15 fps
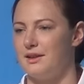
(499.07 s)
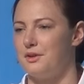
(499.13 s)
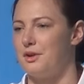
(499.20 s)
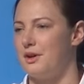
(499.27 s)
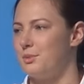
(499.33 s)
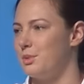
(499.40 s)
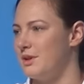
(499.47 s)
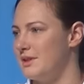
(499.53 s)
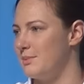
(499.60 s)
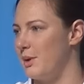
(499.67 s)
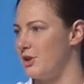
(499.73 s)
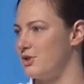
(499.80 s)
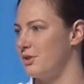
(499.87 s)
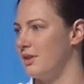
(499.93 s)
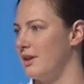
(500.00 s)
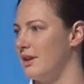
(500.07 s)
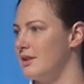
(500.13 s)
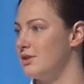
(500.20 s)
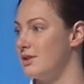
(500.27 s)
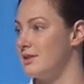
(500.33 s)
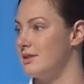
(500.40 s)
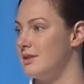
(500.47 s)
an incredibly special thing
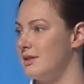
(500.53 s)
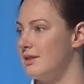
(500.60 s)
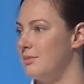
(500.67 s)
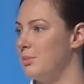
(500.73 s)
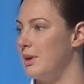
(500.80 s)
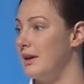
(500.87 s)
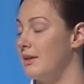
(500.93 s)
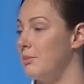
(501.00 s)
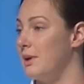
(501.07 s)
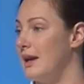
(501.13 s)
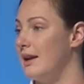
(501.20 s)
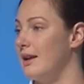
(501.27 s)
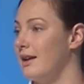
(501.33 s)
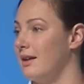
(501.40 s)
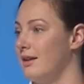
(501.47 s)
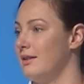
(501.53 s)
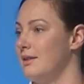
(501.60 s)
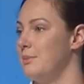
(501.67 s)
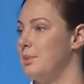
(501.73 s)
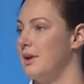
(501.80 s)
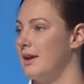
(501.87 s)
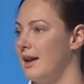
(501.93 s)
just to be competing in an
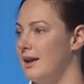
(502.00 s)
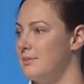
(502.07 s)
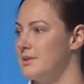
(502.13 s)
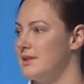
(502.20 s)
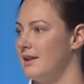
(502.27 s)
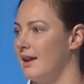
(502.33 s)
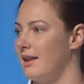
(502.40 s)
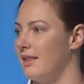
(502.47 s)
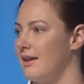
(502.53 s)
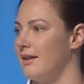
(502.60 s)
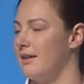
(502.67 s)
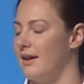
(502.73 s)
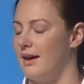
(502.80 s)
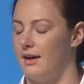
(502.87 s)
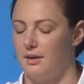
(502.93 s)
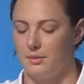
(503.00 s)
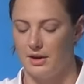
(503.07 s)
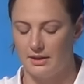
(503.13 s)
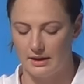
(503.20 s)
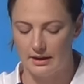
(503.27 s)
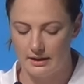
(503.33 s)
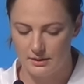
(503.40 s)
Olympic Games together.
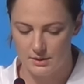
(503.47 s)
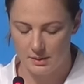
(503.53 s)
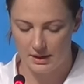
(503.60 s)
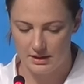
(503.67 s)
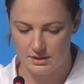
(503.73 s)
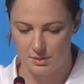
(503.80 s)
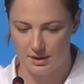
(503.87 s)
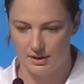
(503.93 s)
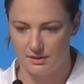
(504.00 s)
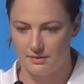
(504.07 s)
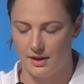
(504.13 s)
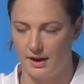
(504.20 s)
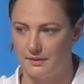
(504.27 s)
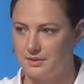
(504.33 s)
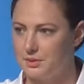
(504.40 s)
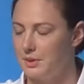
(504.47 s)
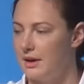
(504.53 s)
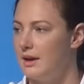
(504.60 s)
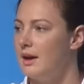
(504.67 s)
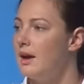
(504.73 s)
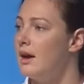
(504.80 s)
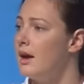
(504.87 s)
I think in 2012, after
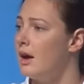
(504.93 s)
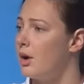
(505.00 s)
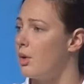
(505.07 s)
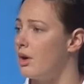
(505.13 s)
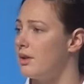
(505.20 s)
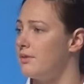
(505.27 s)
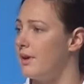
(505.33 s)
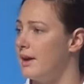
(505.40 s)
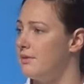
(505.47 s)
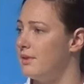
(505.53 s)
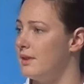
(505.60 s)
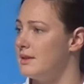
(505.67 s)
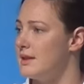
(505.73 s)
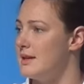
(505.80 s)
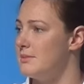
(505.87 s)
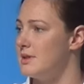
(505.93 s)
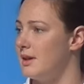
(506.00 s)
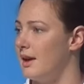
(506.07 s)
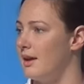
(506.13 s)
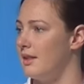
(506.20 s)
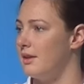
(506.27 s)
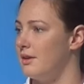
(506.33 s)
we qualified for the team
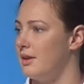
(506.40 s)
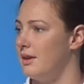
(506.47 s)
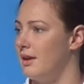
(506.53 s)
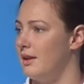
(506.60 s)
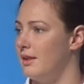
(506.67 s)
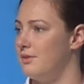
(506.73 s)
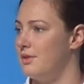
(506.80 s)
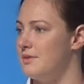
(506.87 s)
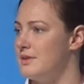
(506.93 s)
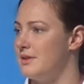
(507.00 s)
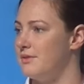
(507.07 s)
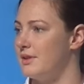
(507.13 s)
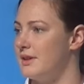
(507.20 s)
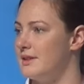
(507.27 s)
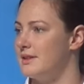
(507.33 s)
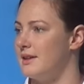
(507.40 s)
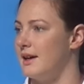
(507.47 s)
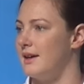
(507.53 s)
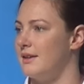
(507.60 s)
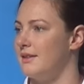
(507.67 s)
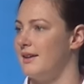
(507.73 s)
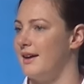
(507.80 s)
together in the 50
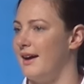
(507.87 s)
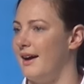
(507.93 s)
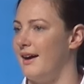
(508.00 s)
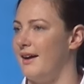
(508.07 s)
freestyle,